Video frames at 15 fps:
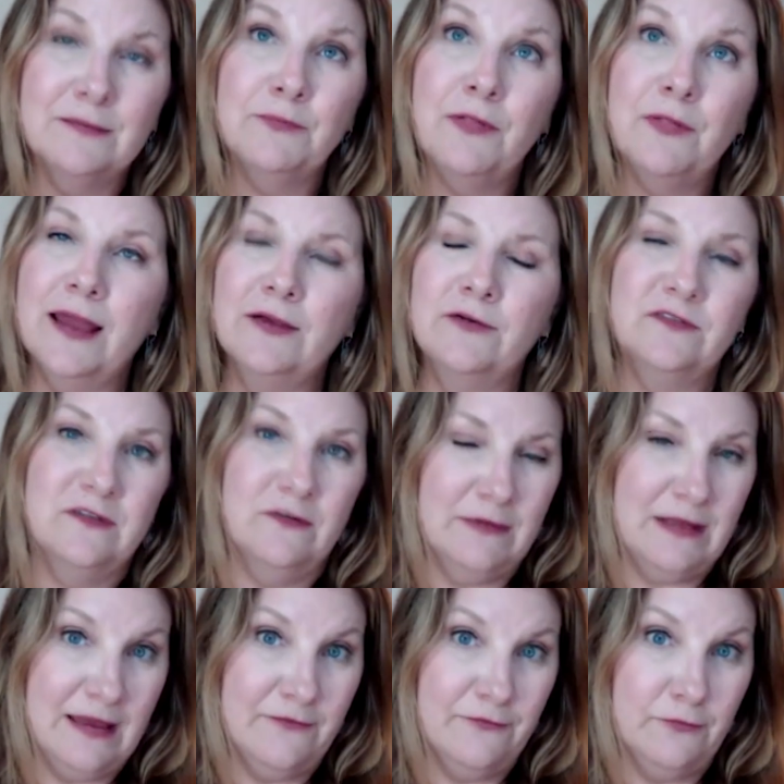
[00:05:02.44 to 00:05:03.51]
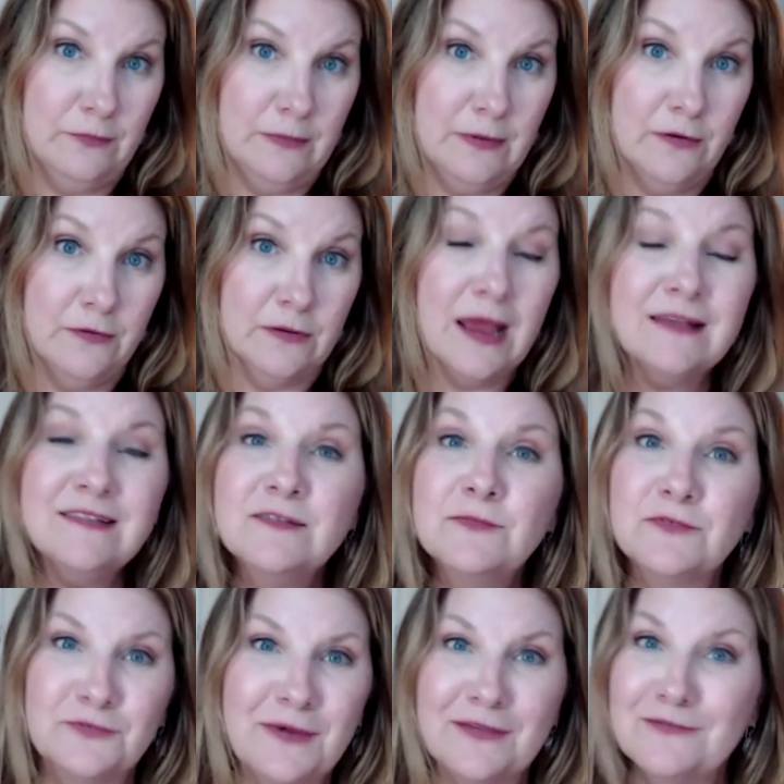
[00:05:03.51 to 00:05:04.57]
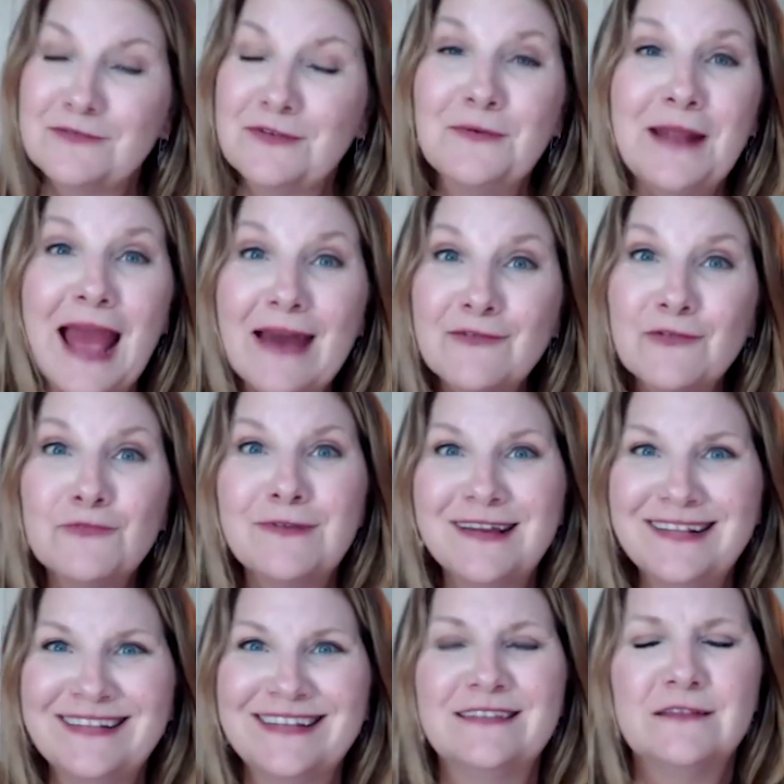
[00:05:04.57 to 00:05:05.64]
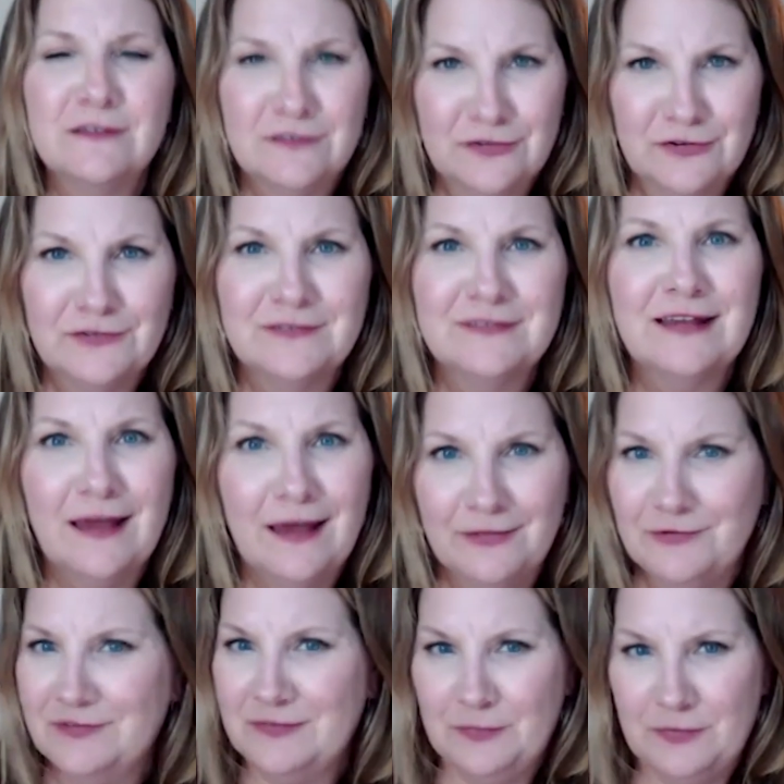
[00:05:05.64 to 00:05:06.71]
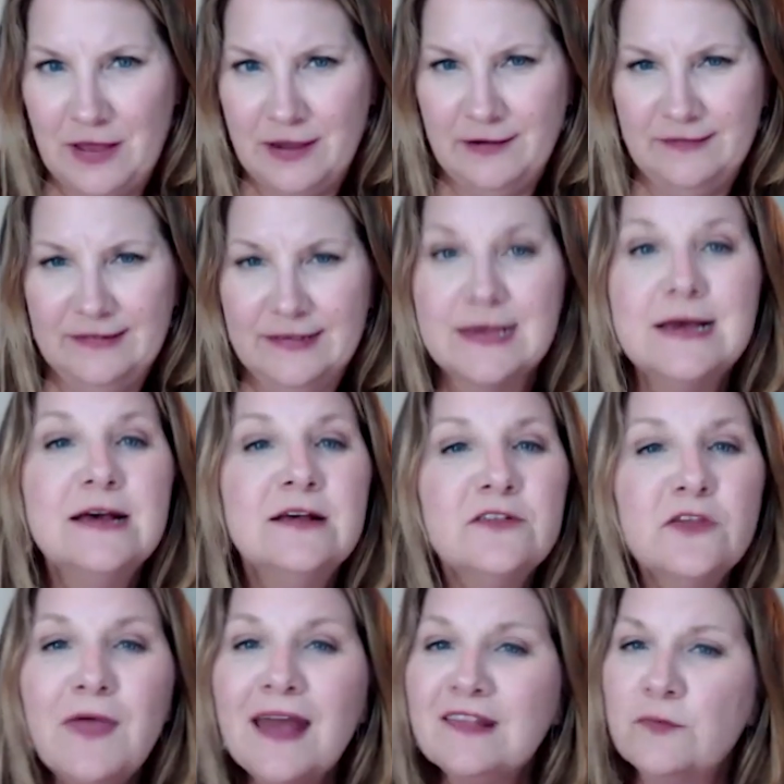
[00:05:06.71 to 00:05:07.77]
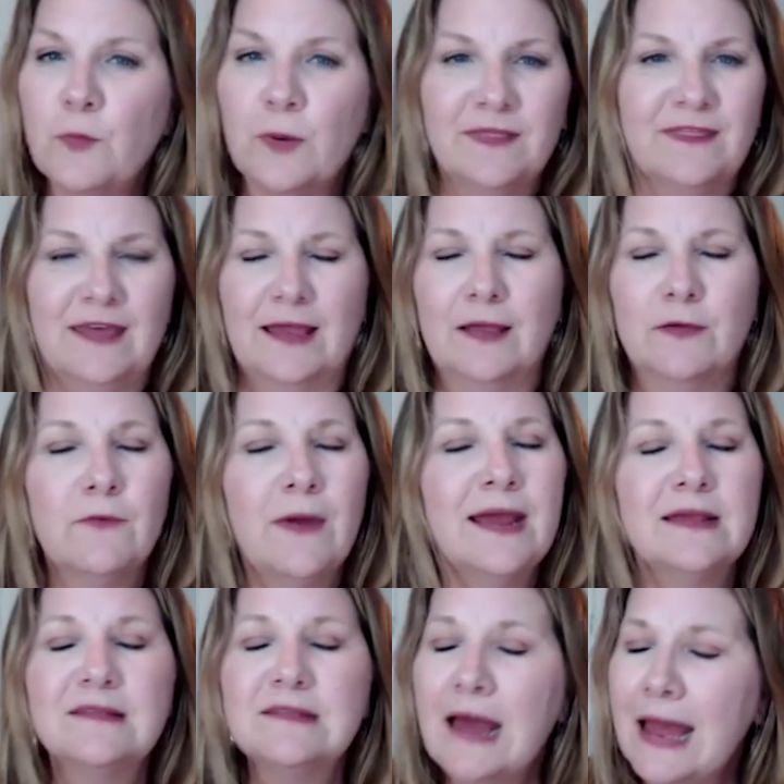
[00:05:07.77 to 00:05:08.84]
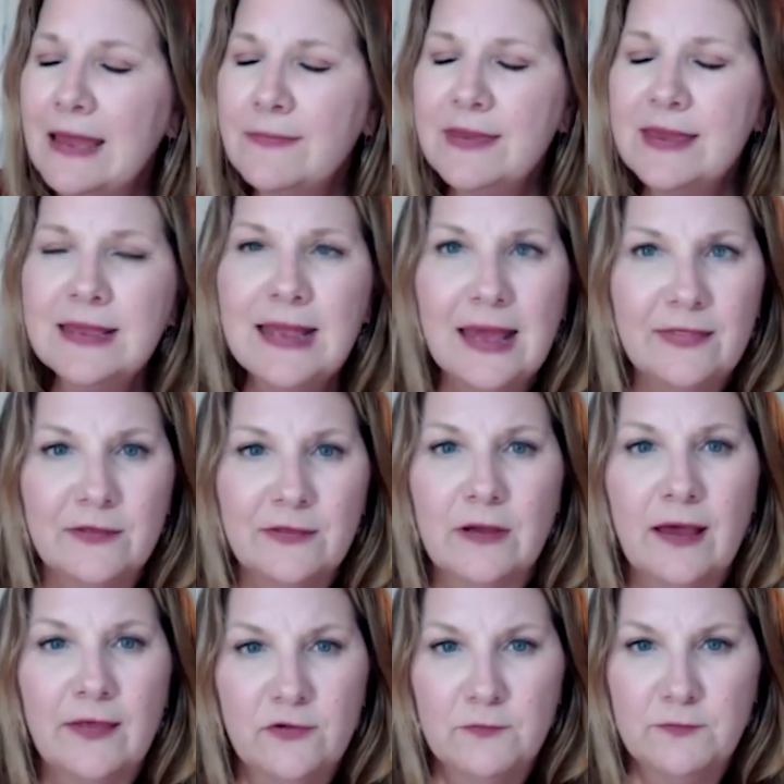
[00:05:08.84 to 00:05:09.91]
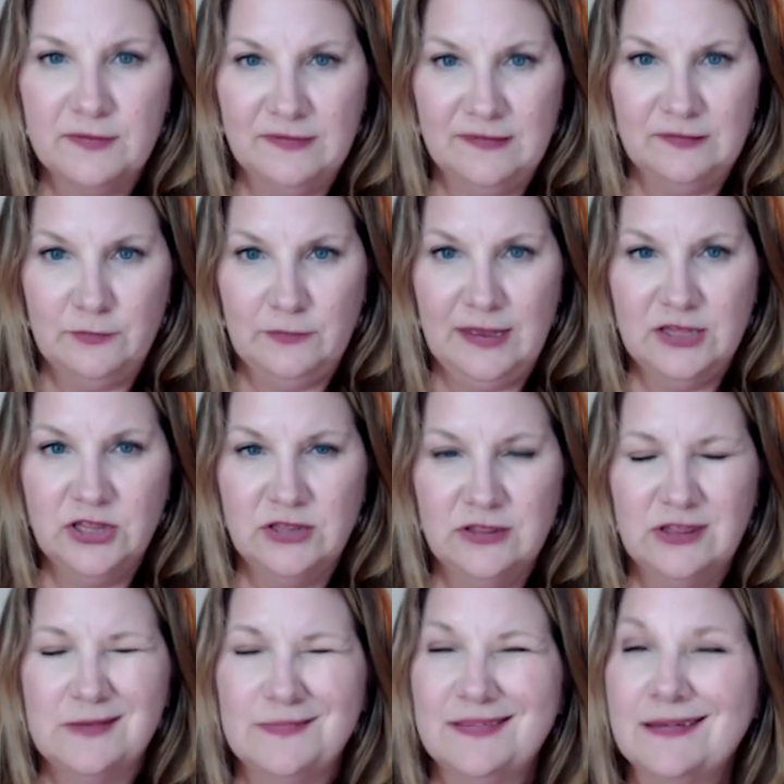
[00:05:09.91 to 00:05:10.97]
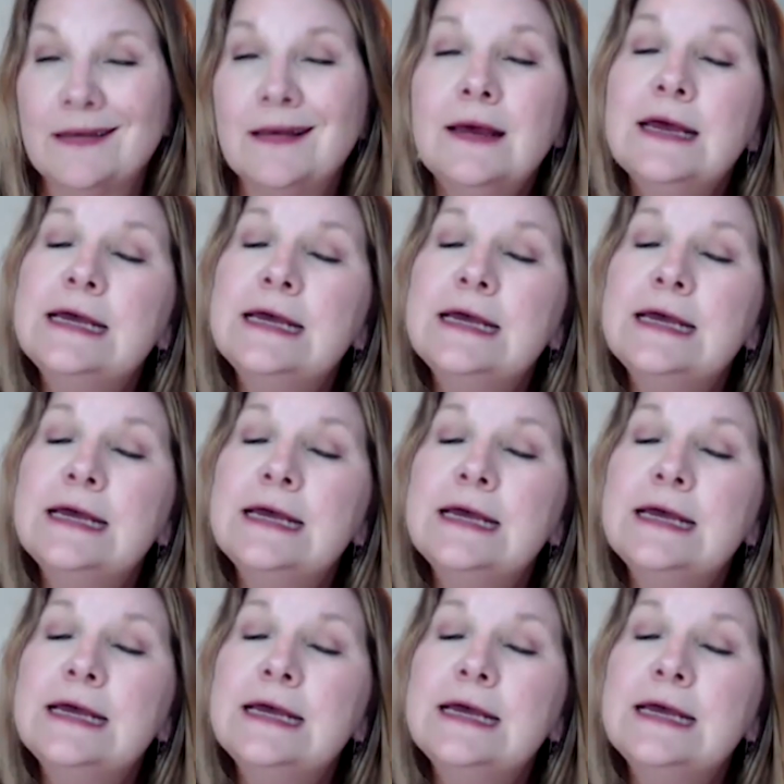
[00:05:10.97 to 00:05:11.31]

suppliers don't have or customers rather don't have a reason to turn to other suppliers so that's one thing right timing and their other business relationships